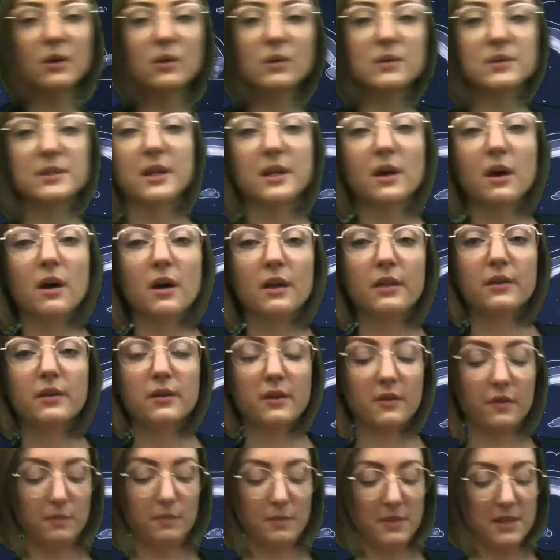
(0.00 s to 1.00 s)
who is the author
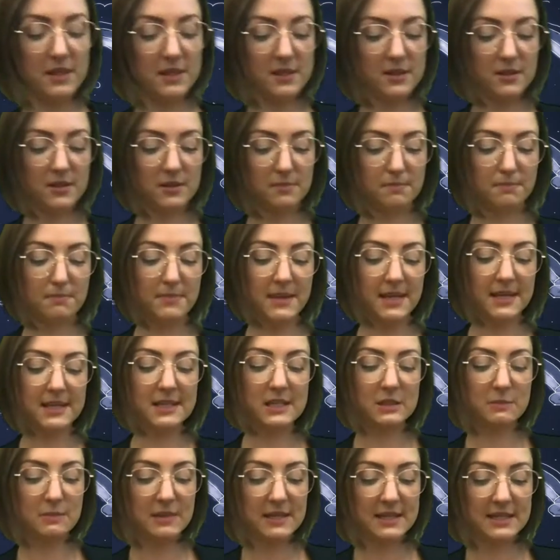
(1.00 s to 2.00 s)
of Miss
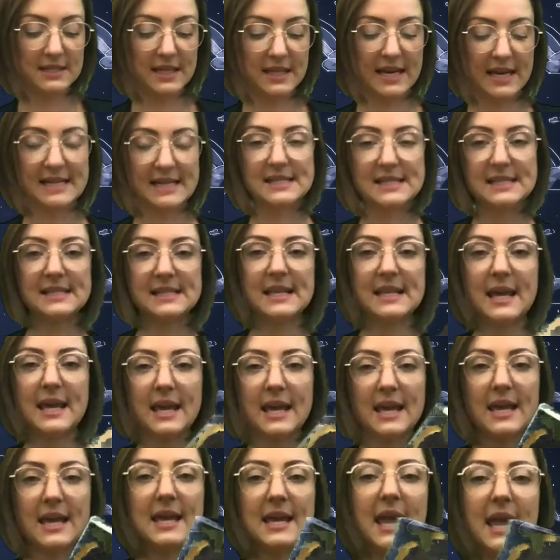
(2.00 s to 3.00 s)
Bixby's Last
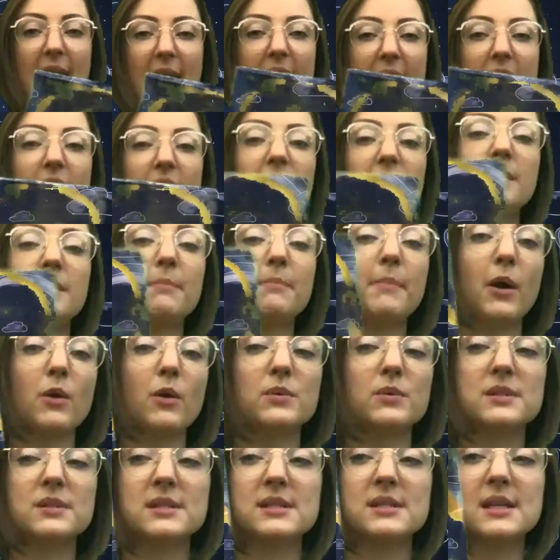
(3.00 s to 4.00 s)
Day and
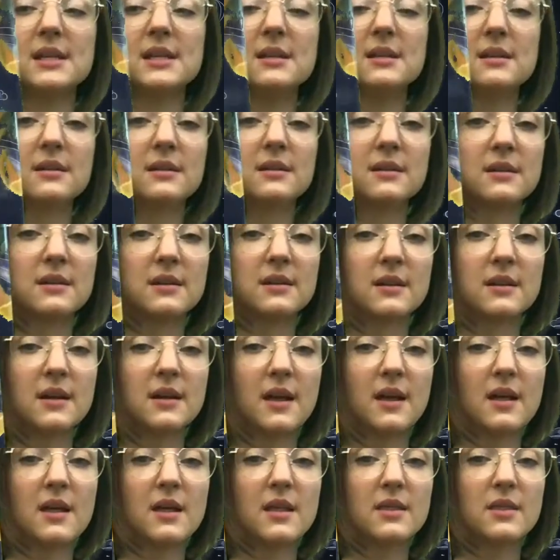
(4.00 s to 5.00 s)
Posted,
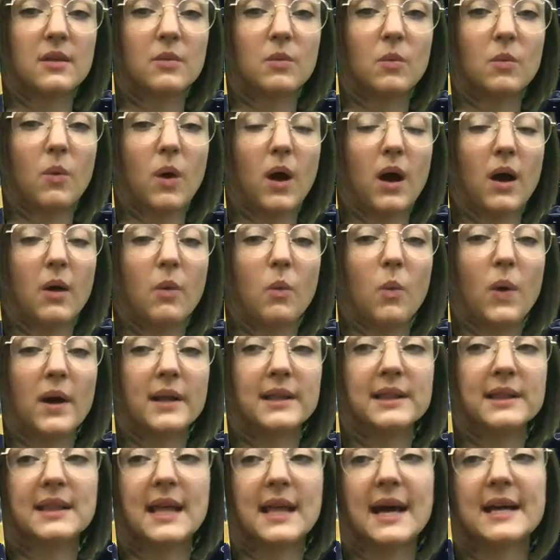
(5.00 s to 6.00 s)
the
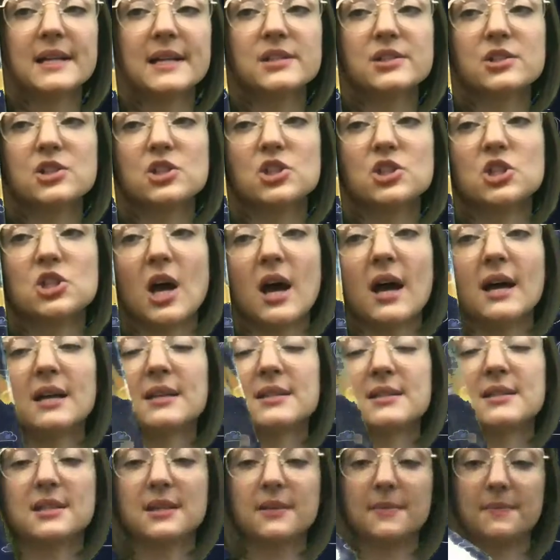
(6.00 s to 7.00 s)
One Last
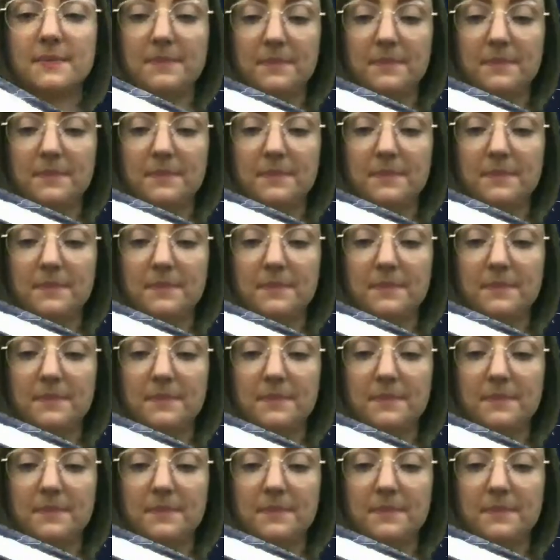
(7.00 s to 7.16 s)
Shot.